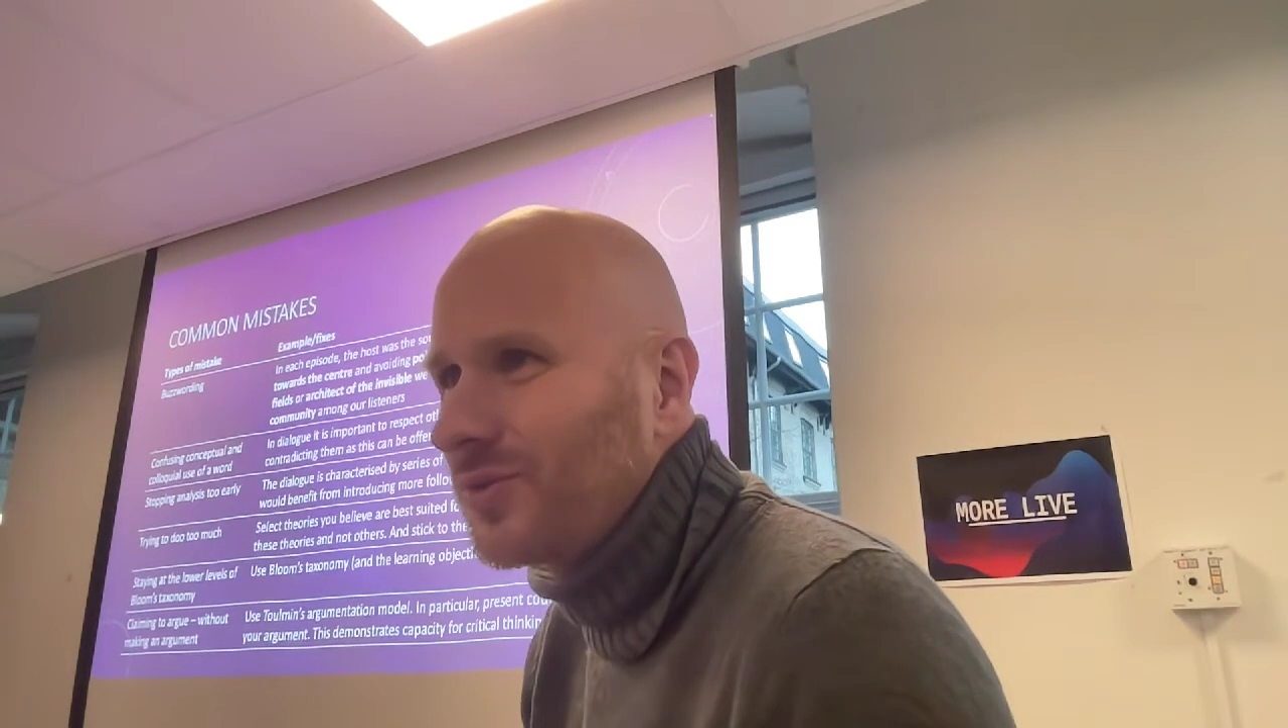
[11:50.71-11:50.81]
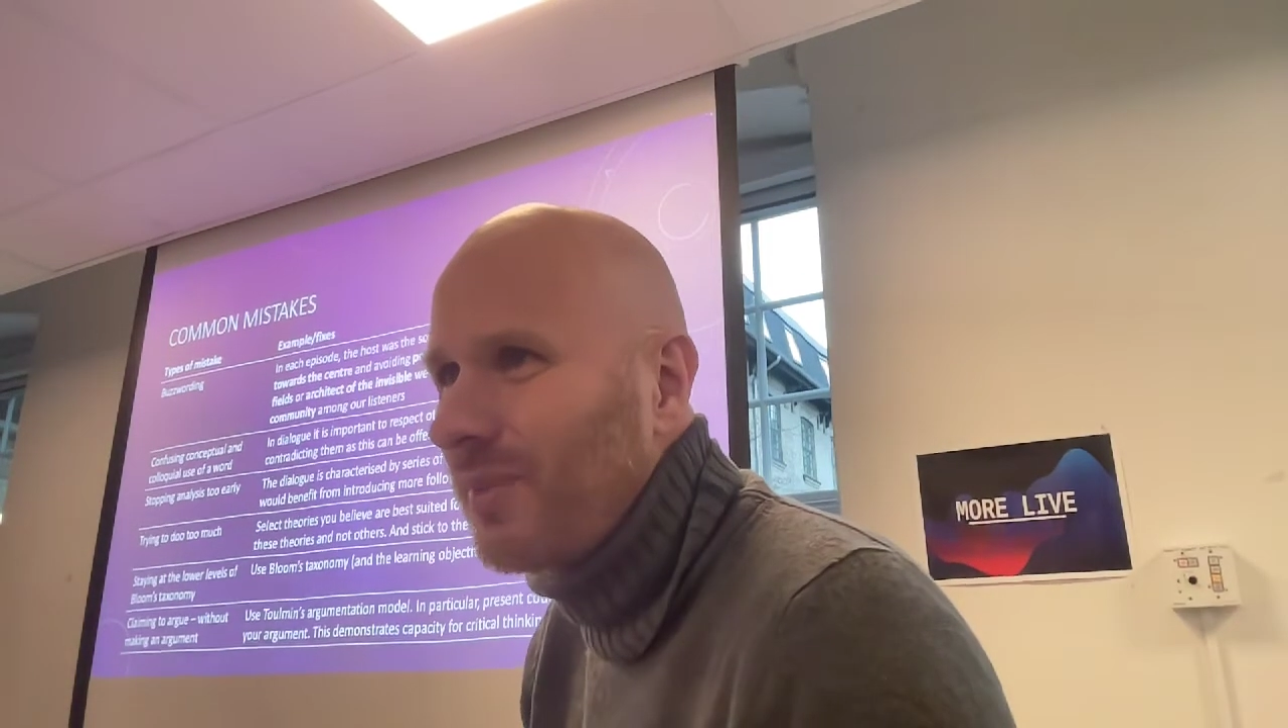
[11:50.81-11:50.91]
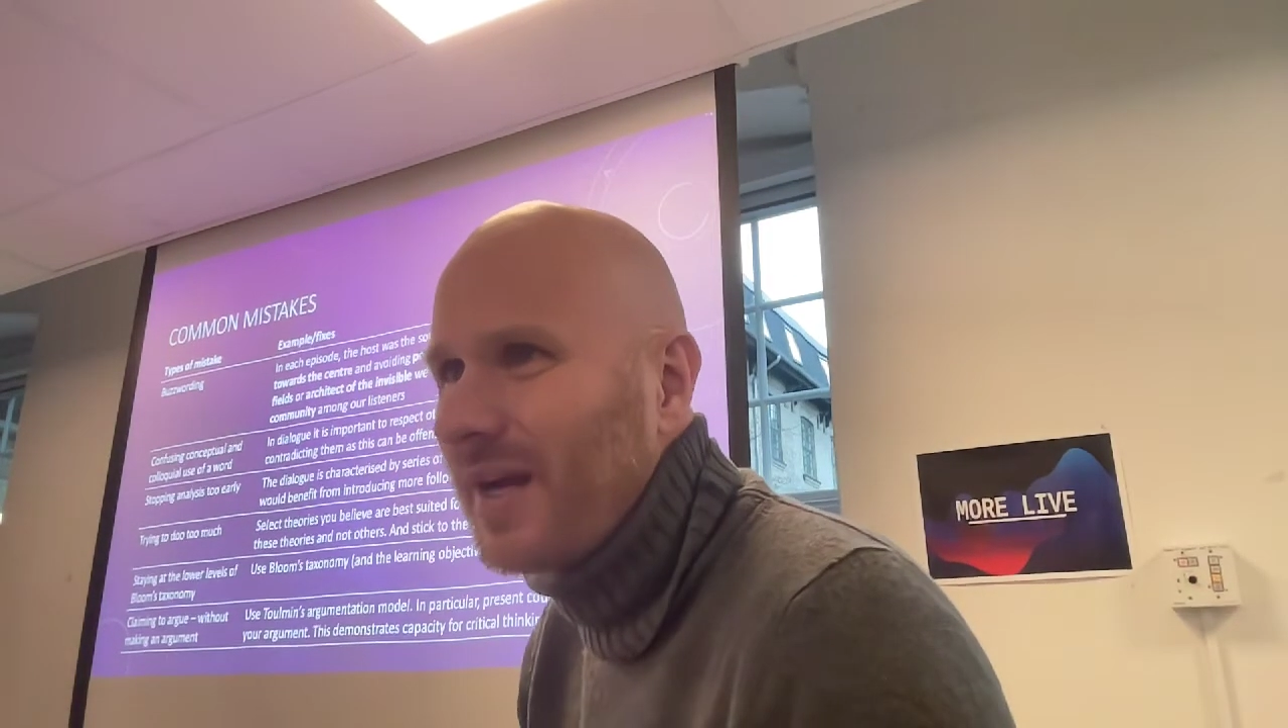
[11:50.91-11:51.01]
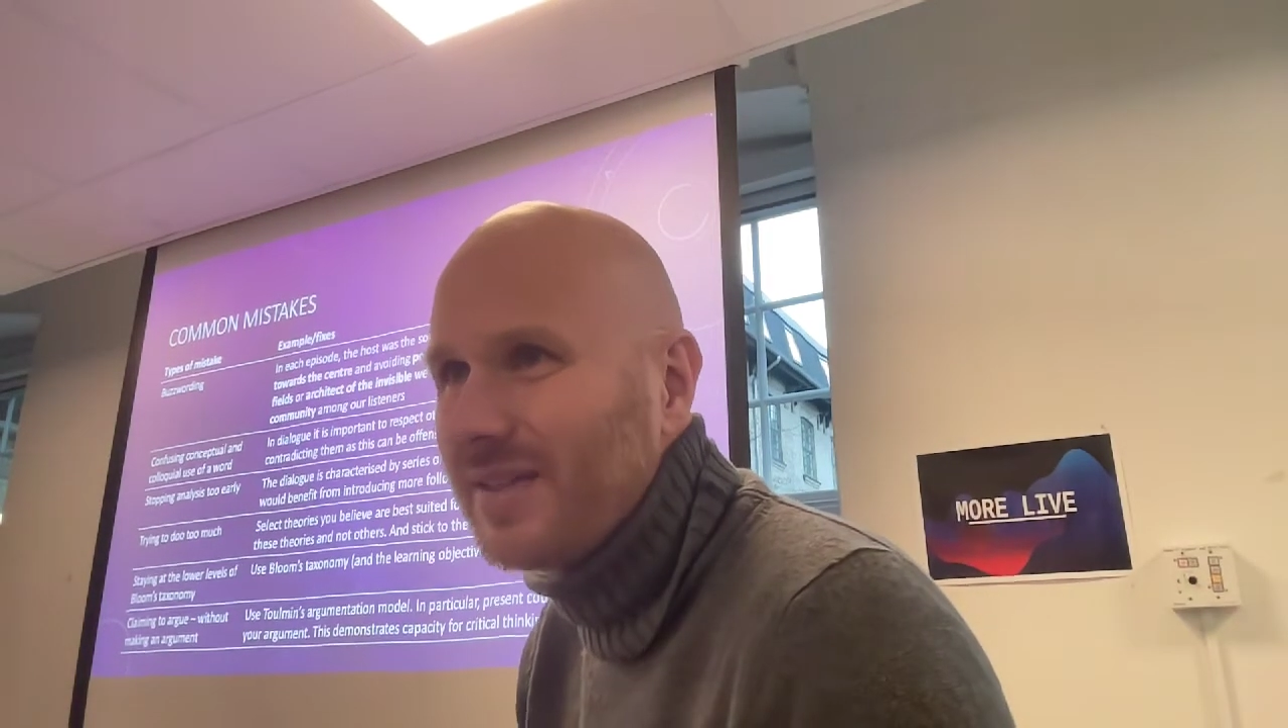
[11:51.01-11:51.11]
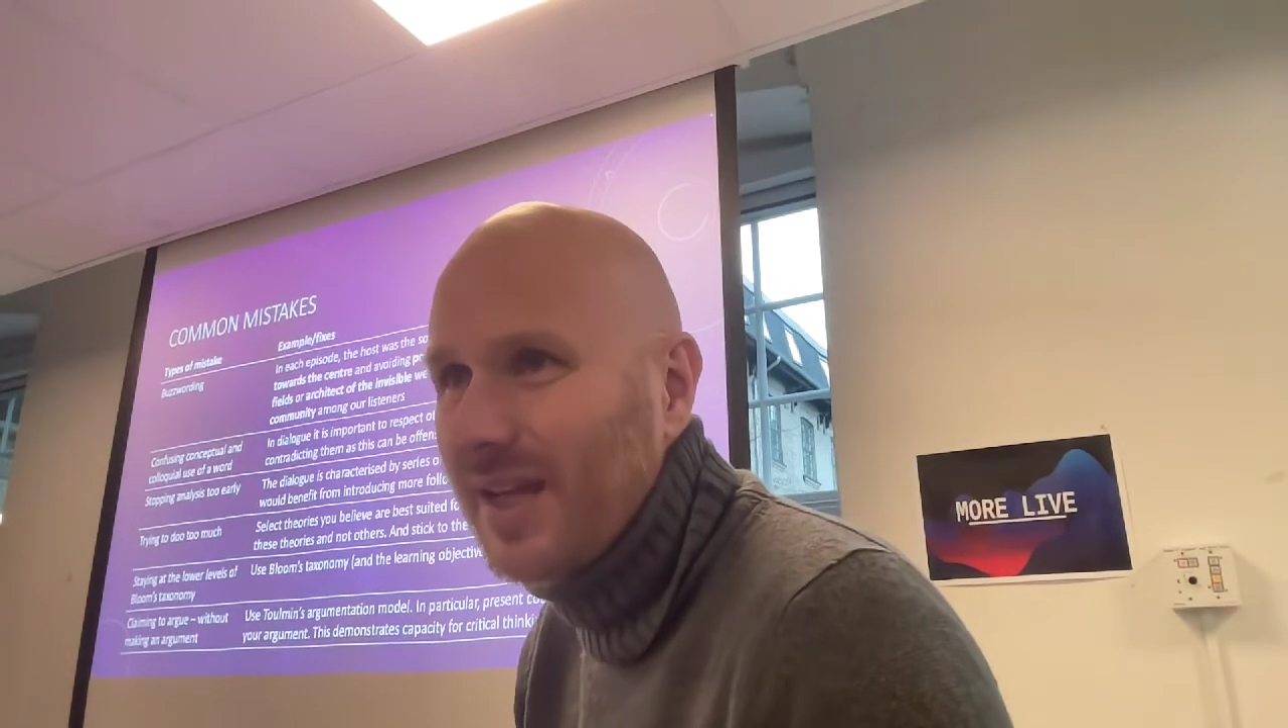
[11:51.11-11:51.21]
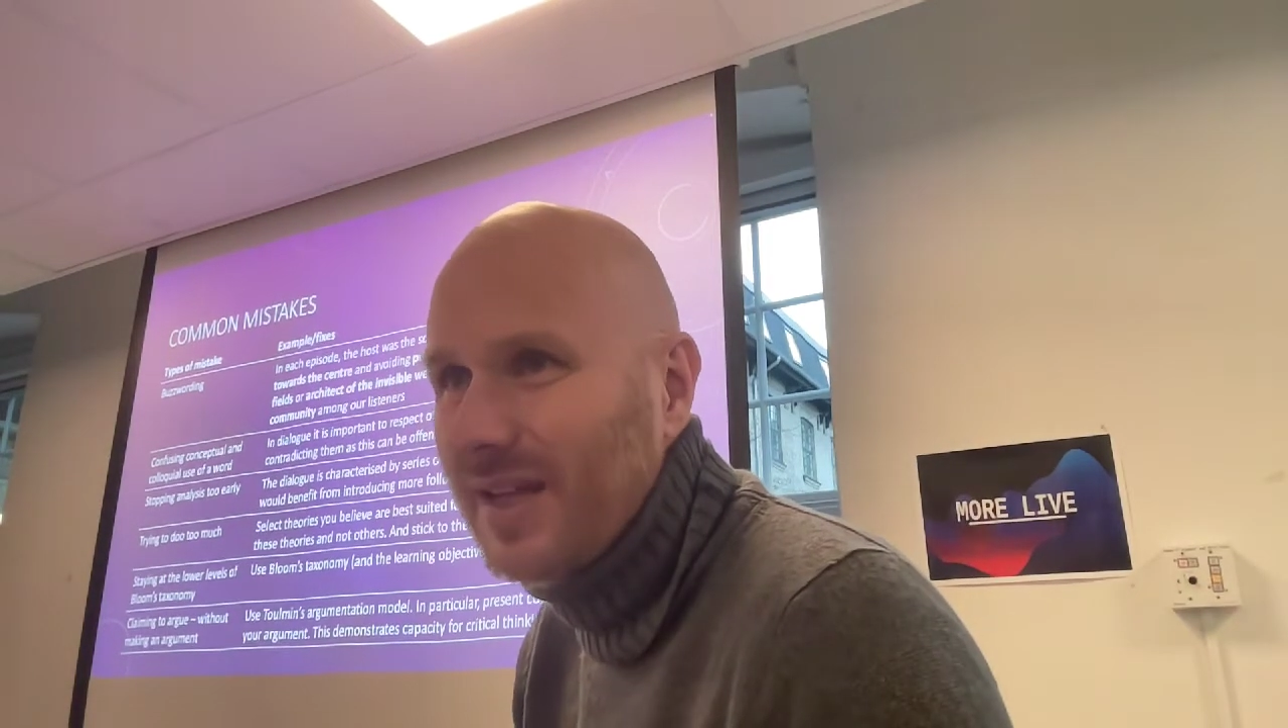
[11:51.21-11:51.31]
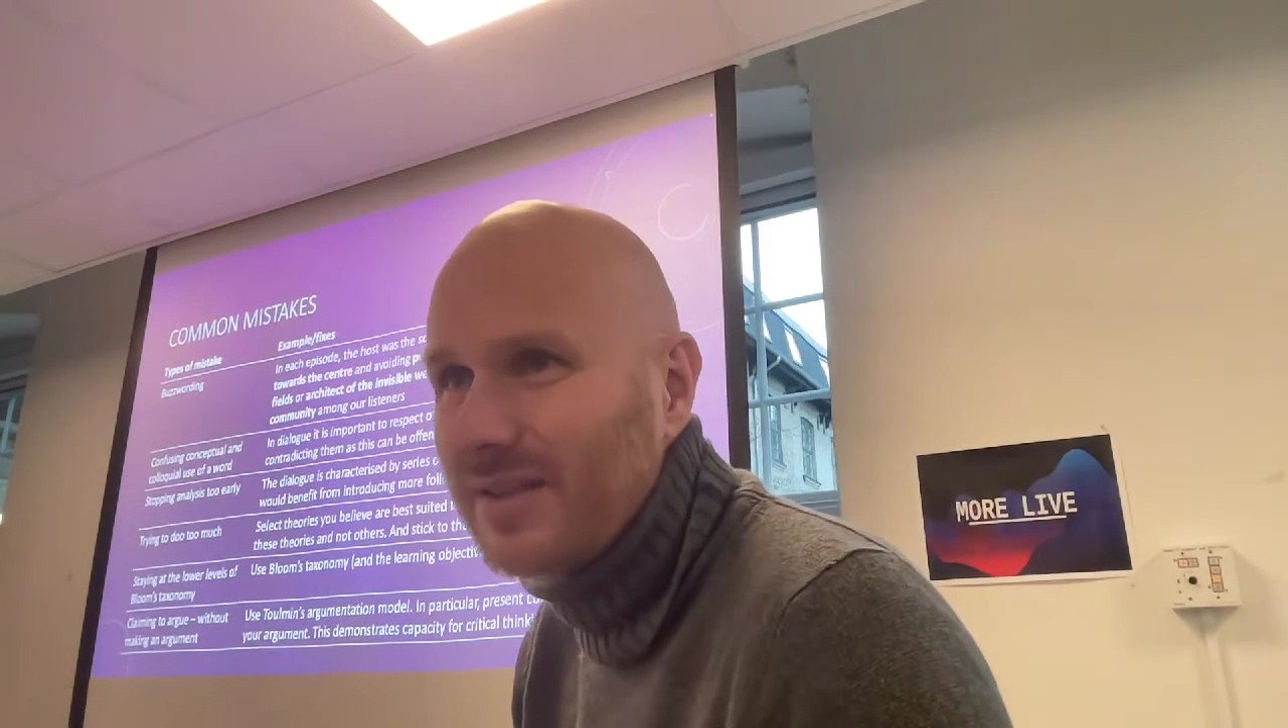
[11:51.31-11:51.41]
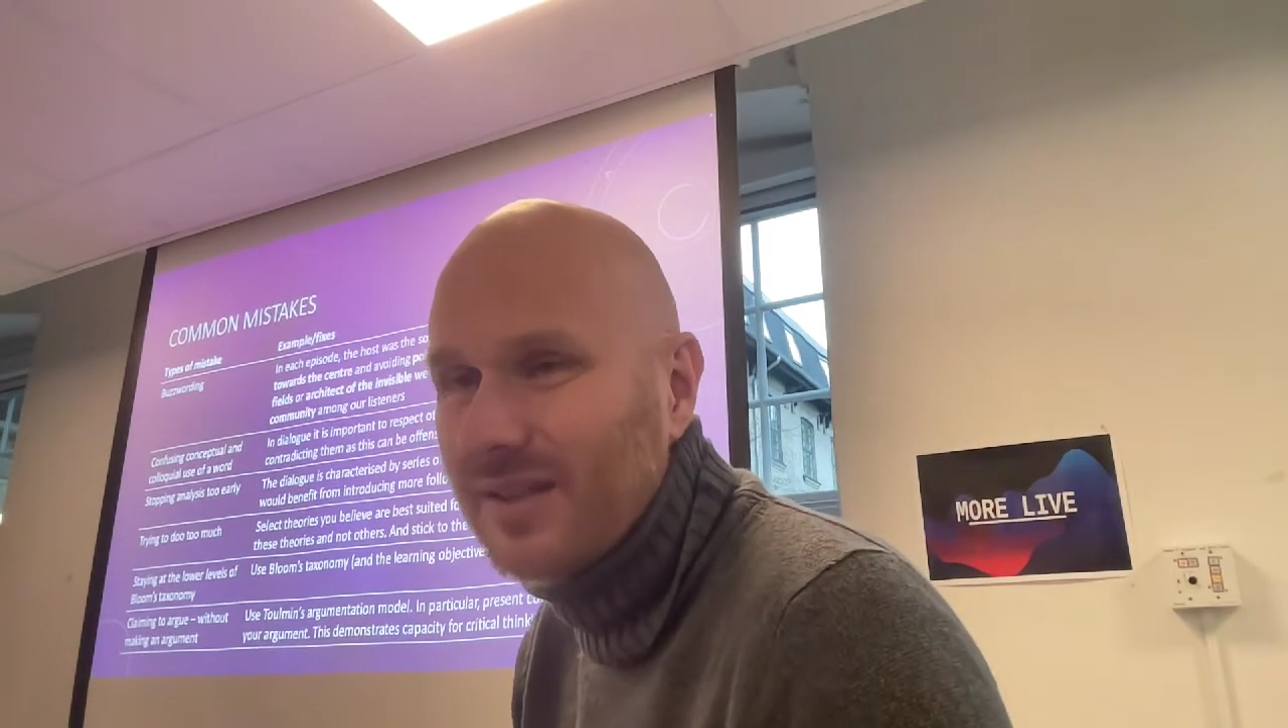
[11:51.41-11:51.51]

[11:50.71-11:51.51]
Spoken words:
bystands